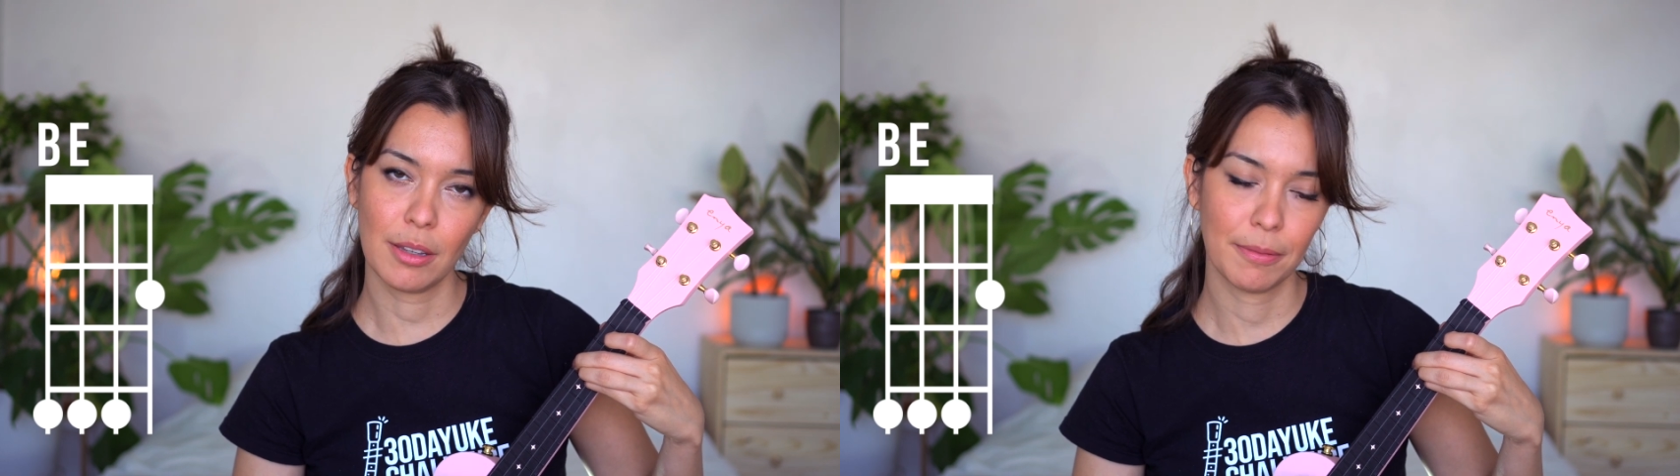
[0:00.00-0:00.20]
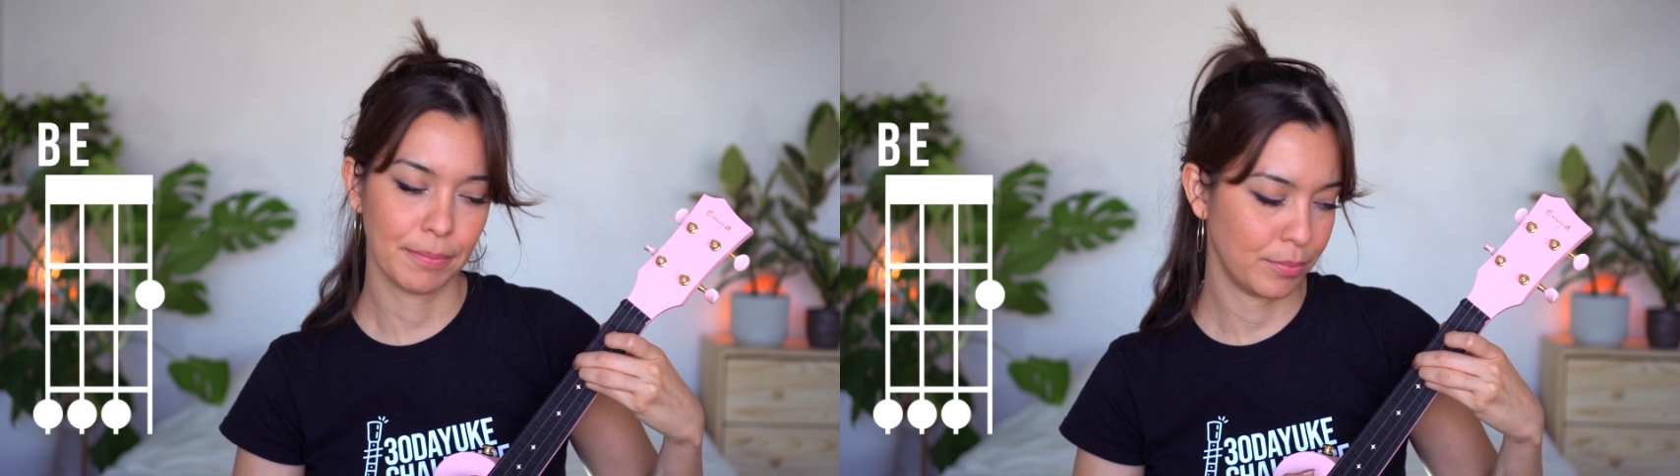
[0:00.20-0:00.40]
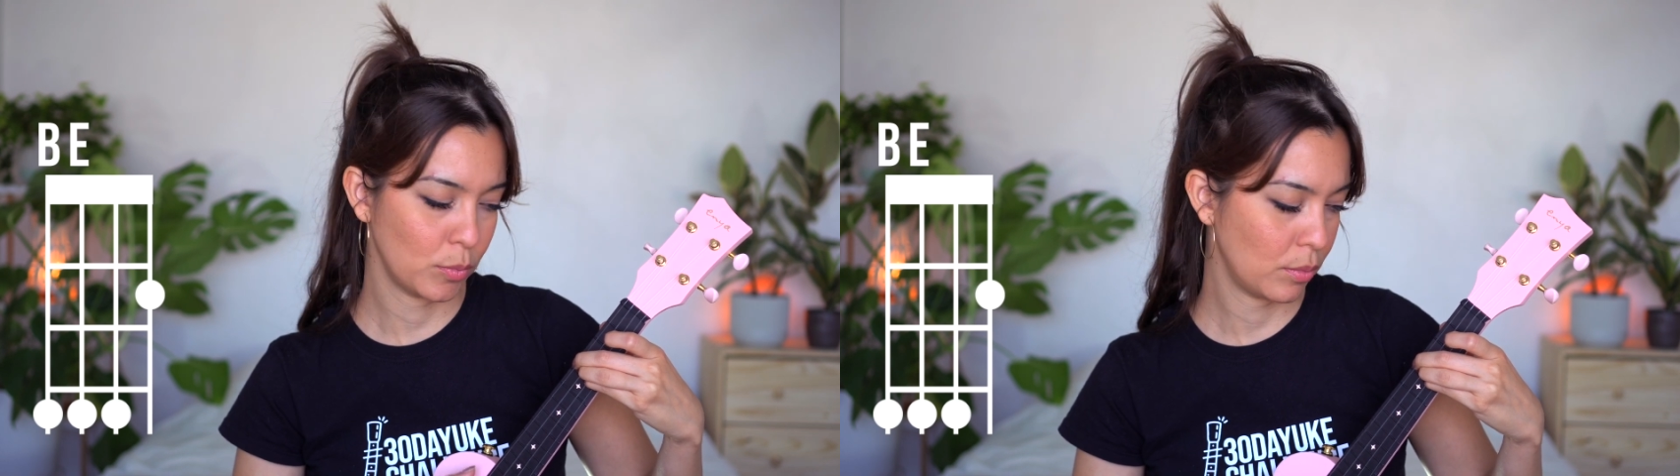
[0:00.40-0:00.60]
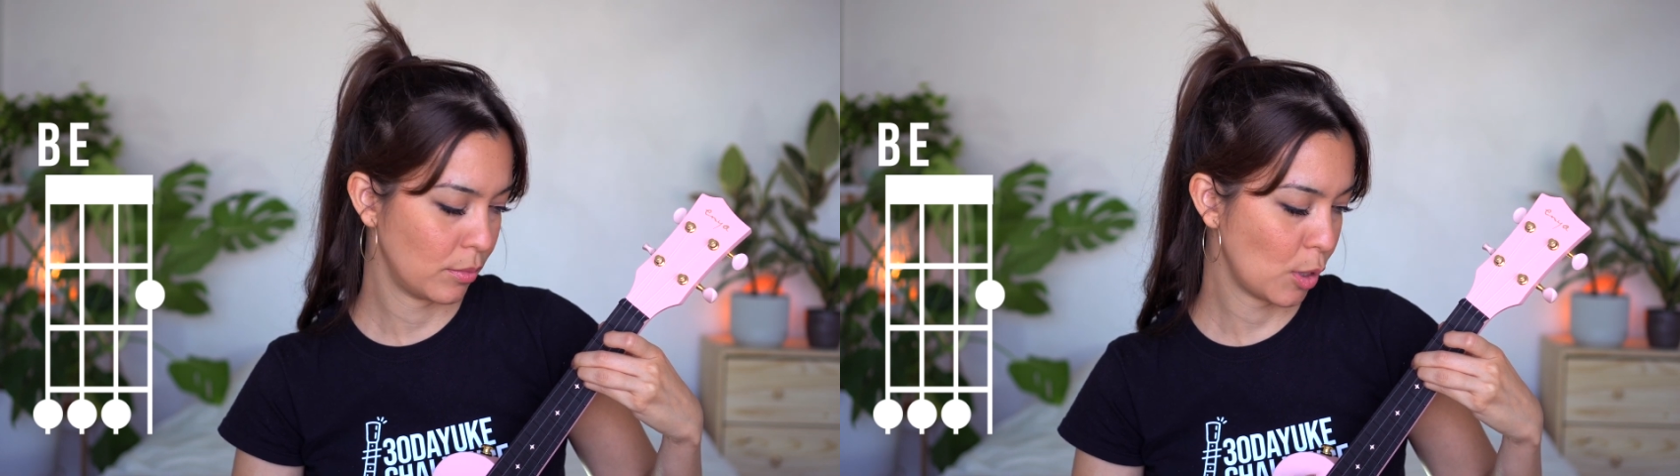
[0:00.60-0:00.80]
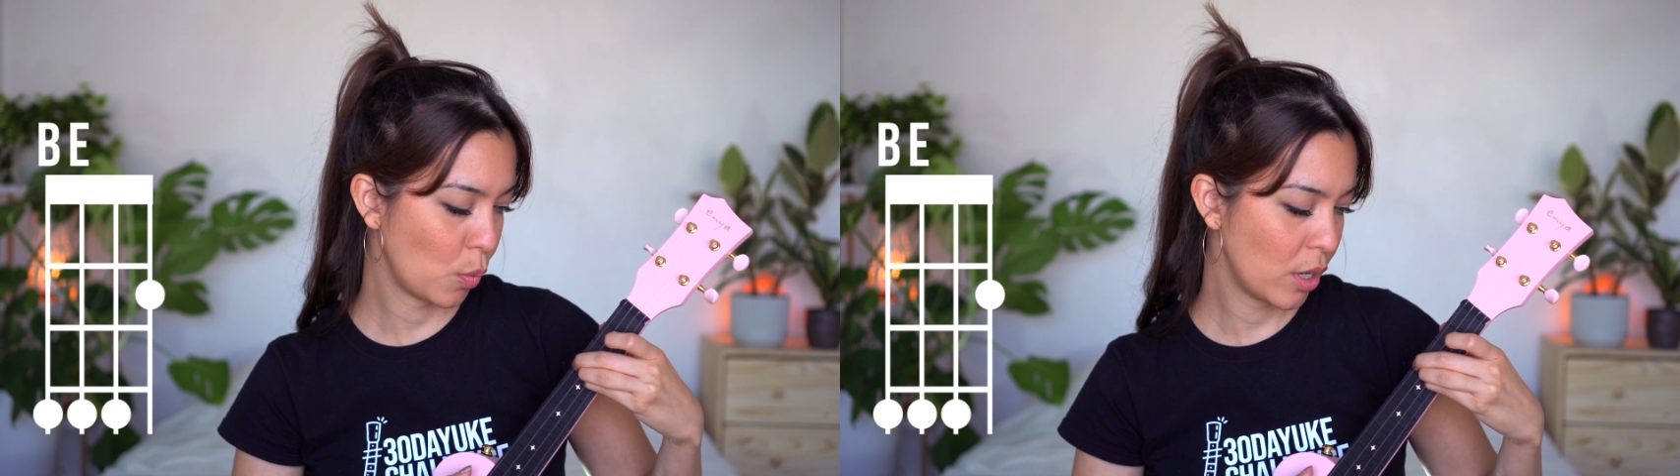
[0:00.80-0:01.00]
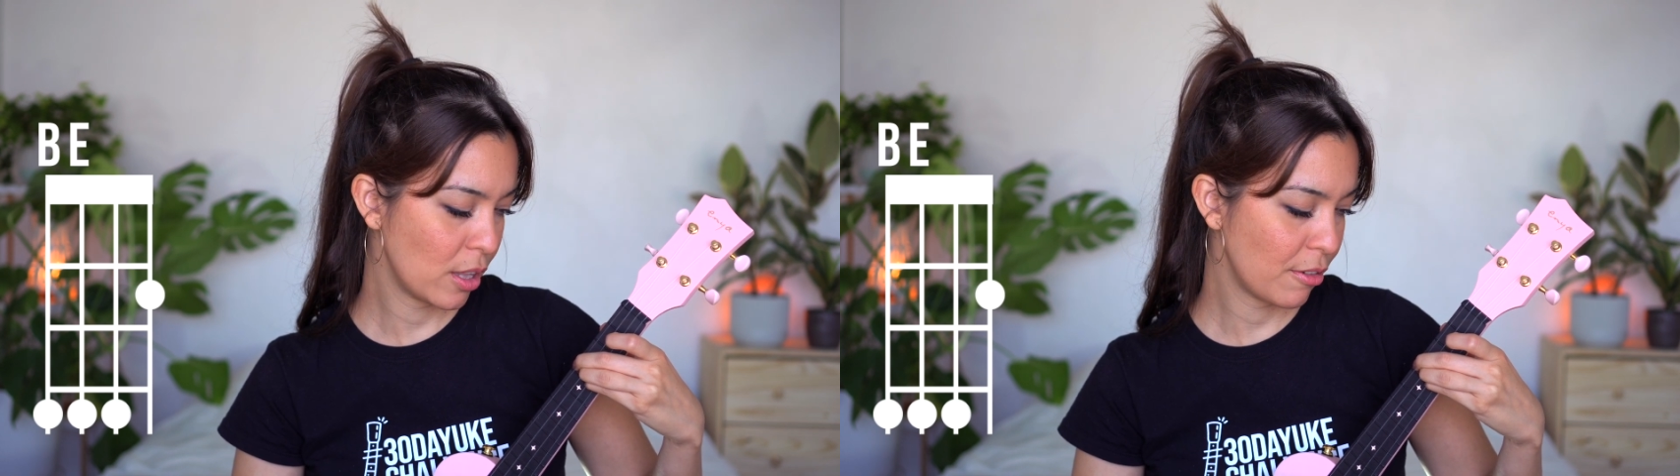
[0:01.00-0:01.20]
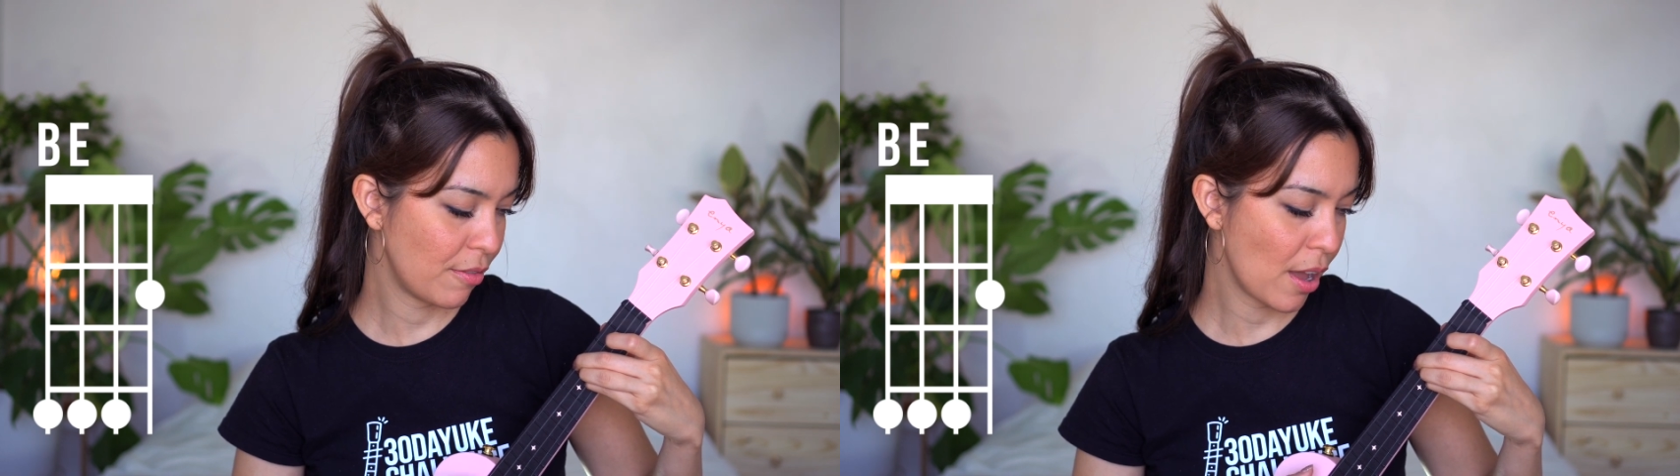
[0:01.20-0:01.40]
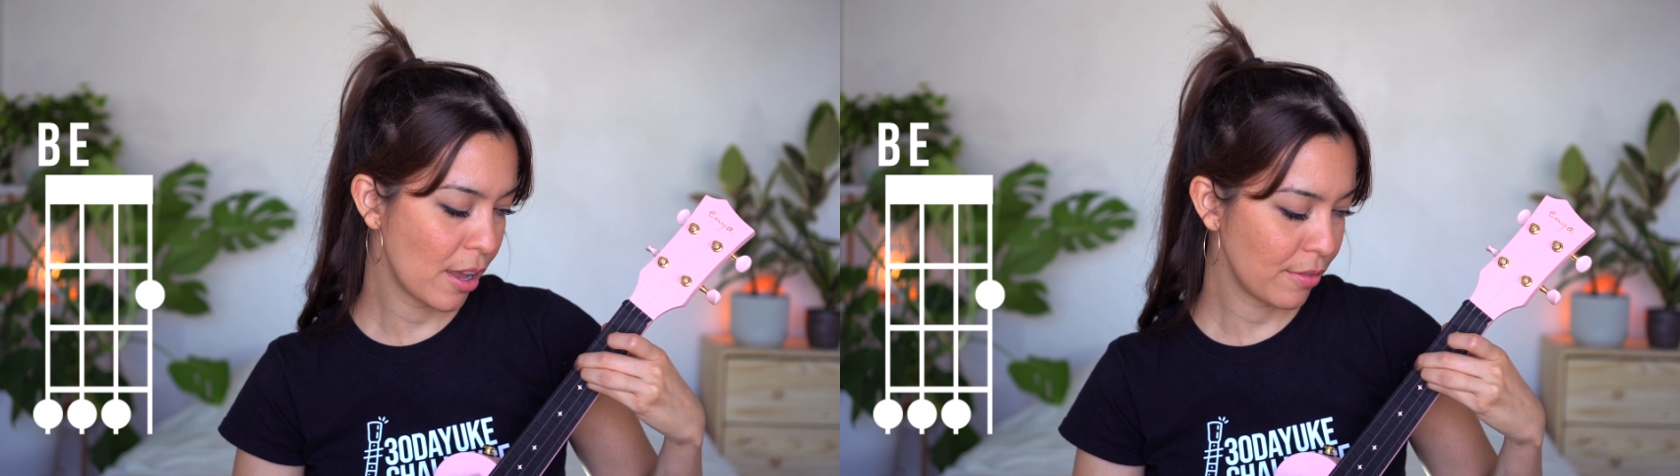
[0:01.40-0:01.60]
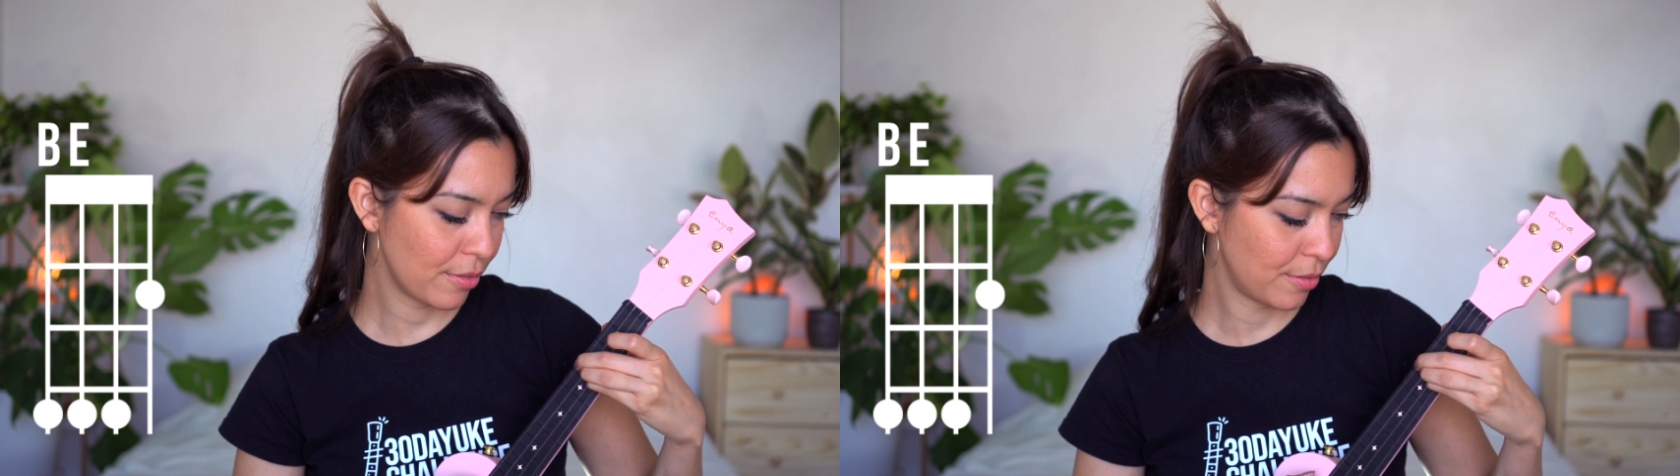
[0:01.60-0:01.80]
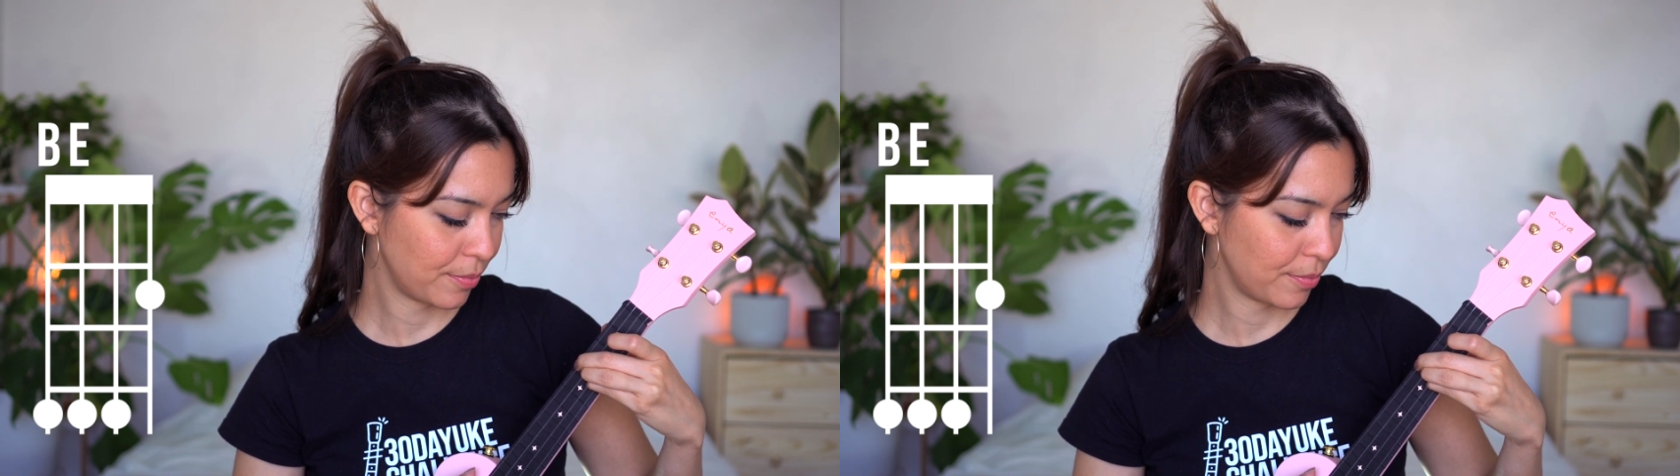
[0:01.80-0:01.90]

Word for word: the one and the five.